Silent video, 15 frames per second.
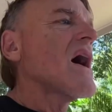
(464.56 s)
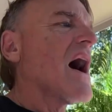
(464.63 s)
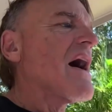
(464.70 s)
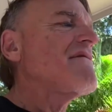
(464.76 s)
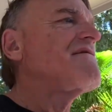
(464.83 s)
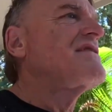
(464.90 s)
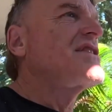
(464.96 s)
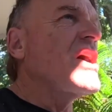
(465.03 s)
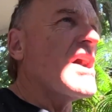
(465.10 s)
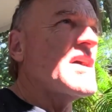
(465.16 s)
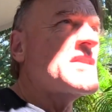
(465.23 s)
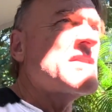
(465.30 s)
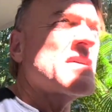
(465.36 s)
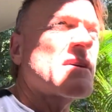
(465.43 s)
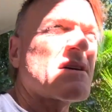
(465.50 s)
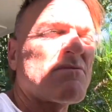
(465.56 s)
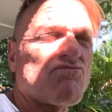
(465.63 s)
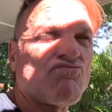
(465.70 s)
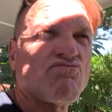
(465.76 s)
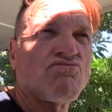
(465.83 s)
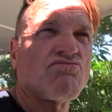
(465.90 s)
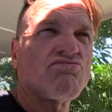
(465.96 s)
I've done,
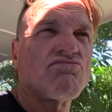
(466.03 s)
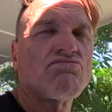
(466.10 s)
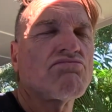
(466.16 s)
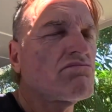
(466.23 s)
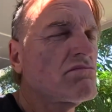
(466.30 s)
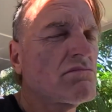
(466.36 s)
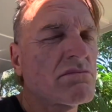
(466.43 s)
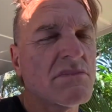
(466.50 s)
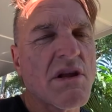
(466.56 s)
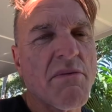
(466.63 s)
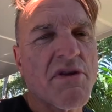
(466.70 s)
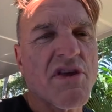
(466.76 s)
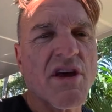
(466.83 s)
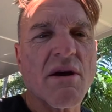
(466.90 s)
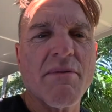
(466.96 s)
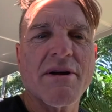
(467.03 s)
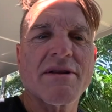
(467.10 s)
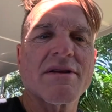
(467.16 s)
let me think about